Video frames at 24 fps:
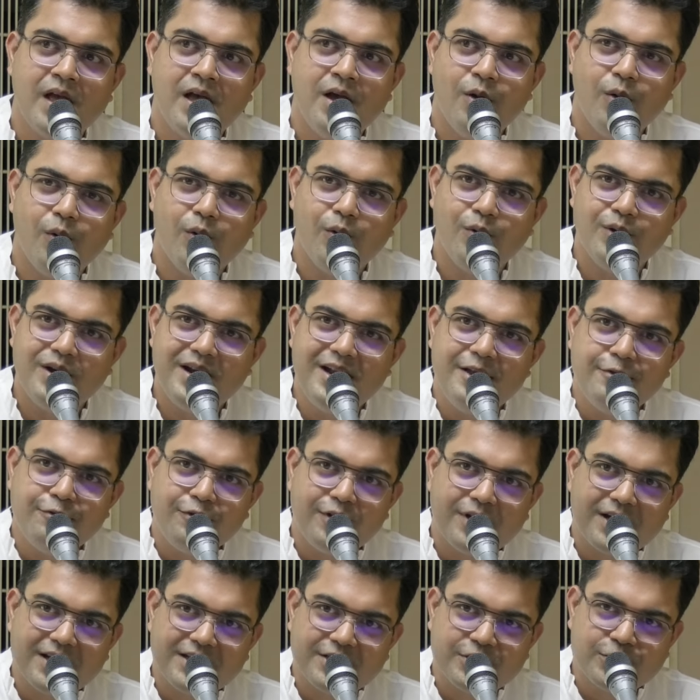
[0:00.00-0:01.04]
Only
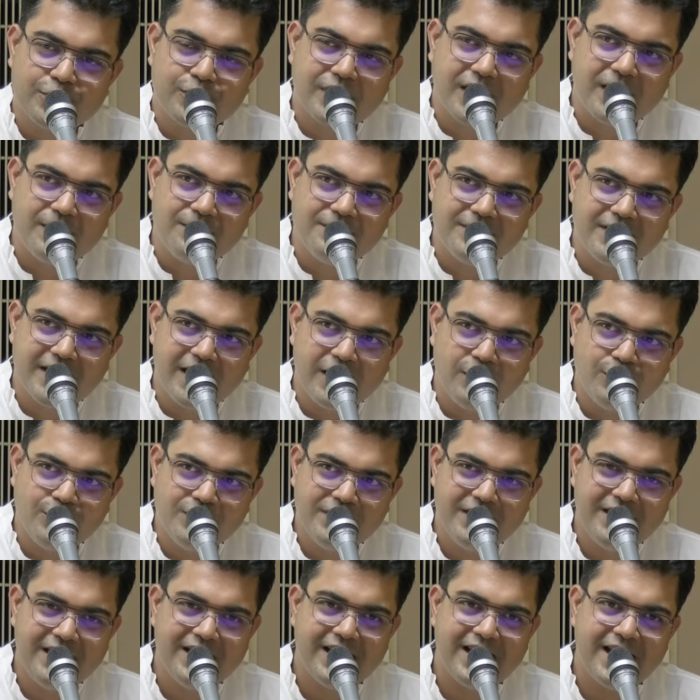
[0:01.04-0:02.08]
for us to come down
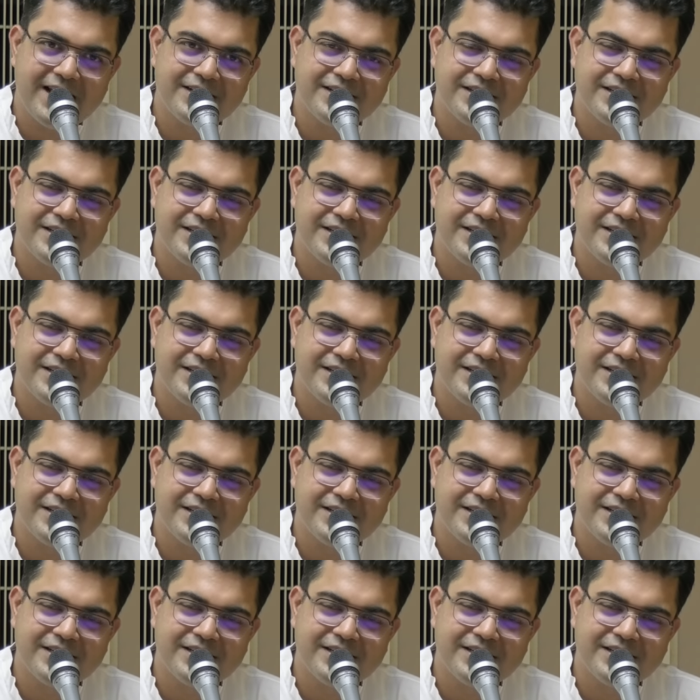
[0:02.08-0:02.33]
the ladder